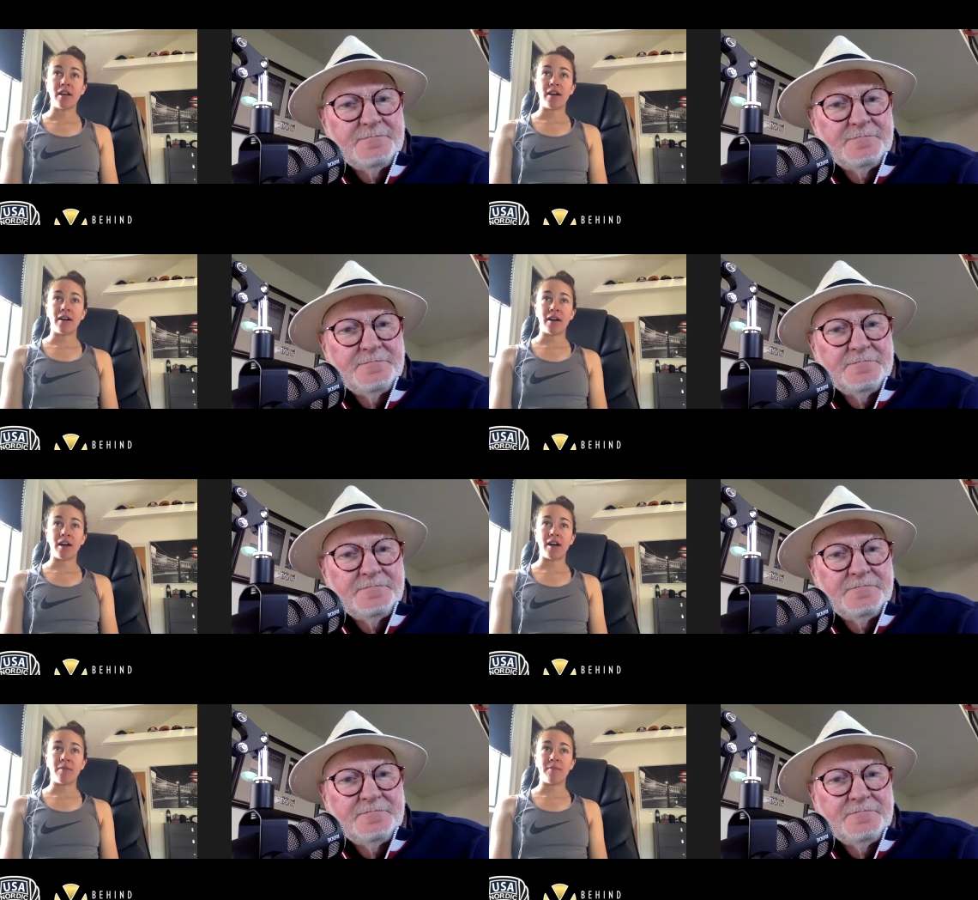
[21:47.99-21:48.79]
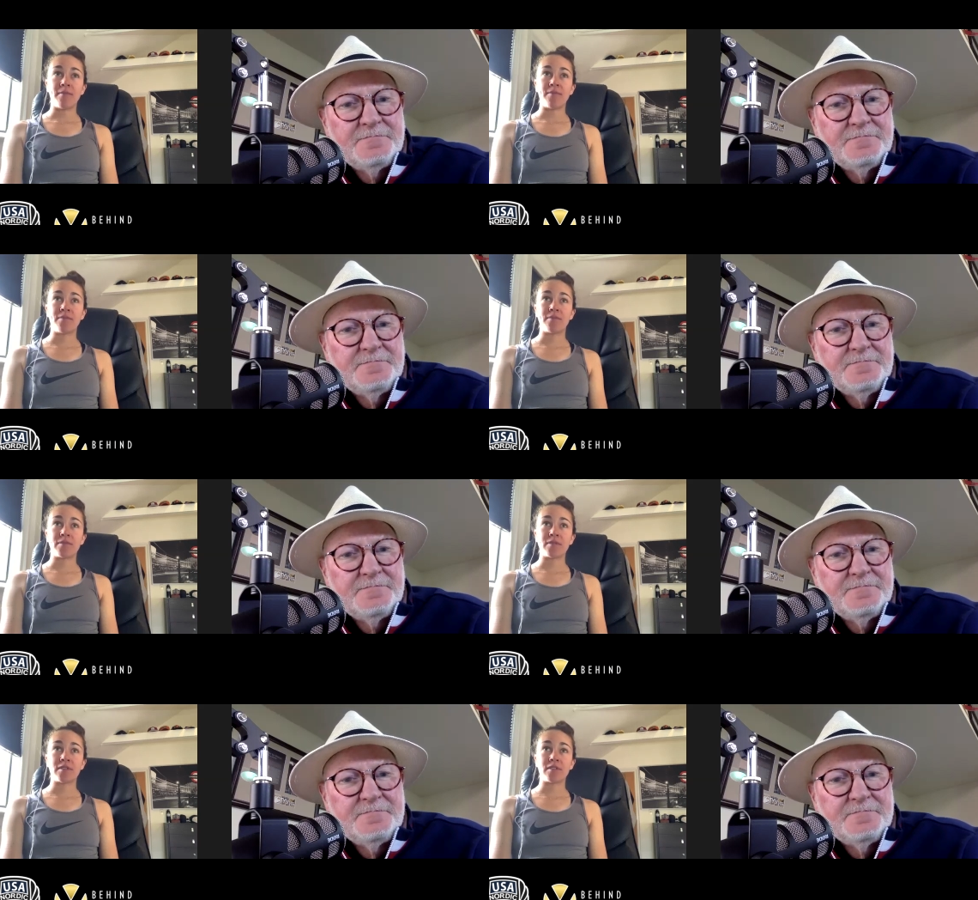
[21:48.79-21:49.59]
Speaker 1: Um,
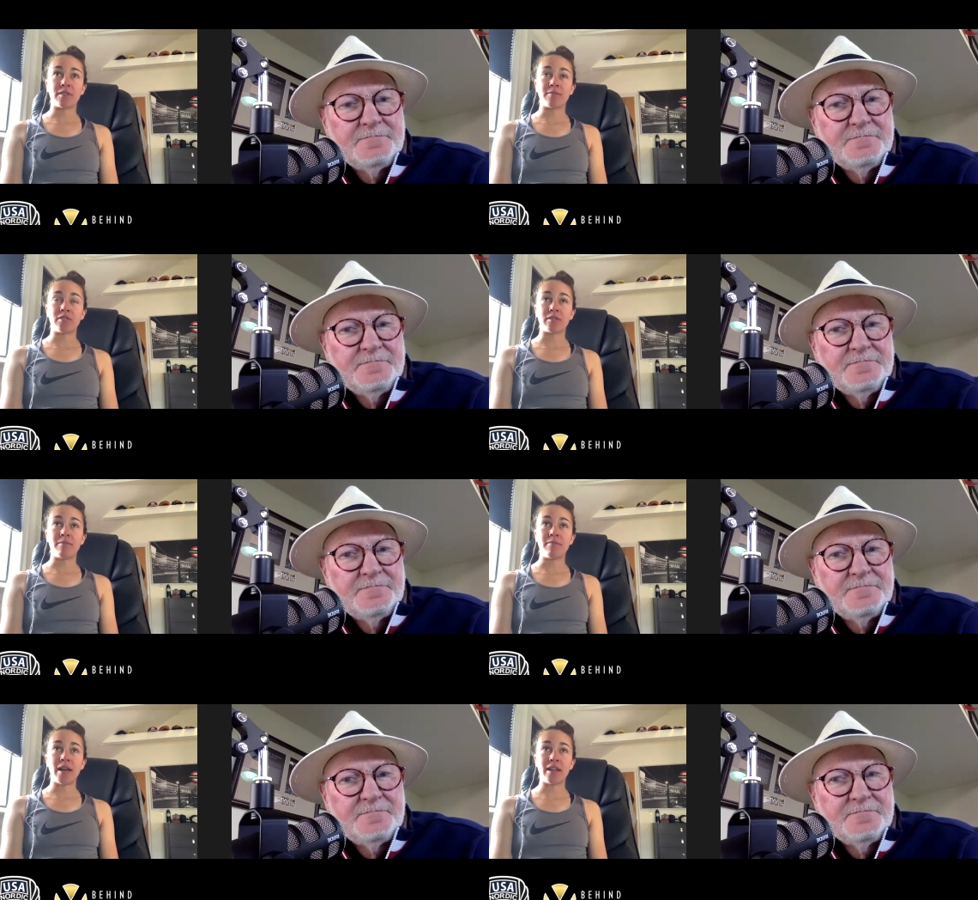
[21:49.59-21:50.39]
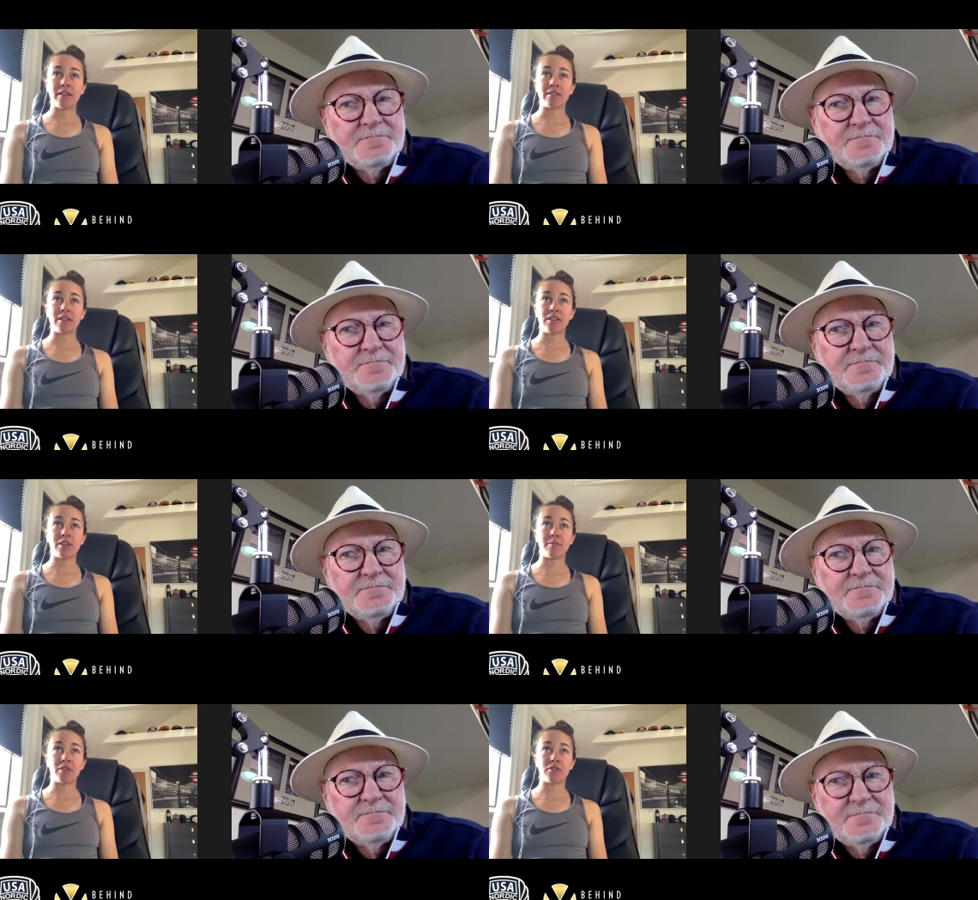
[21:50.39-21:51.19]
some tremendous ski
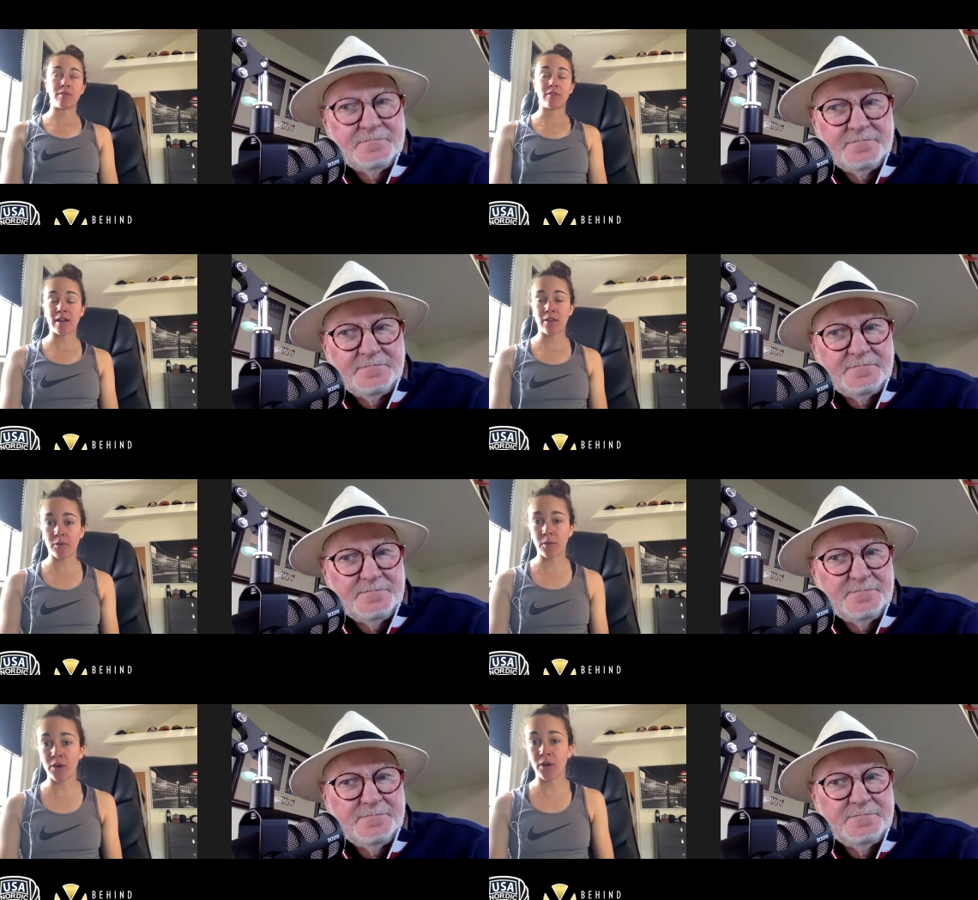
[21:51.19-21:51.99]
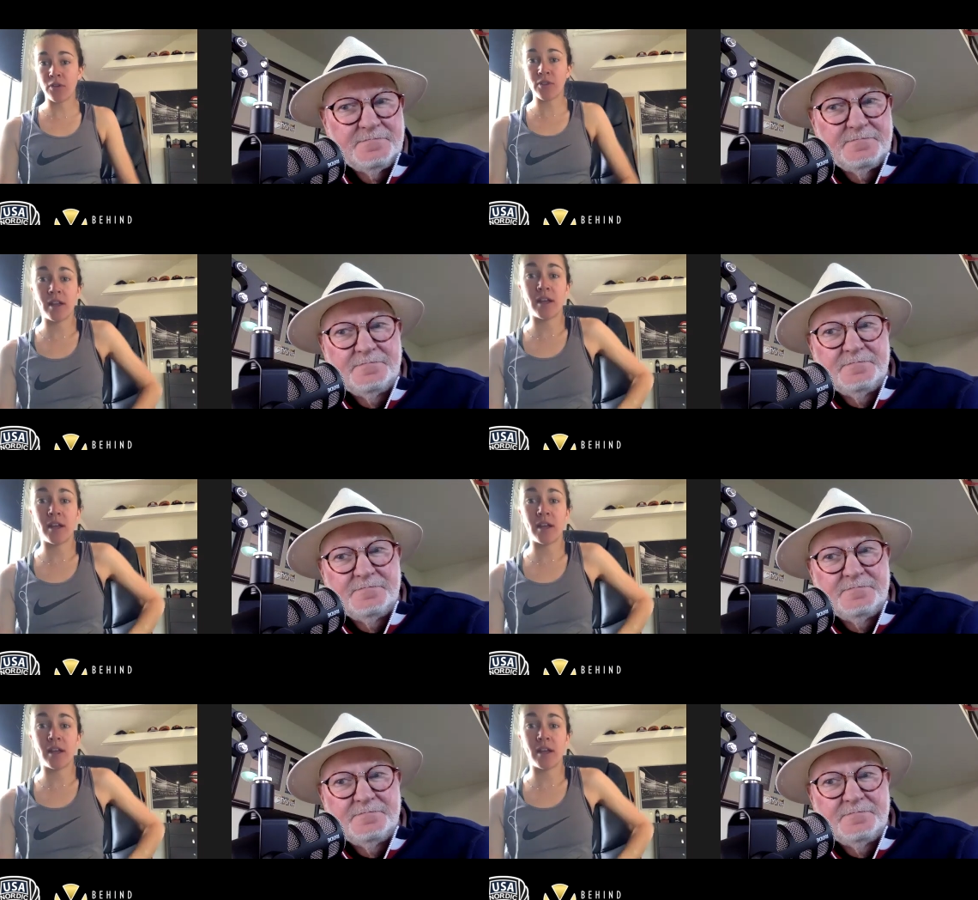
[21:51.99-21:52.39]
jumpers from around the world.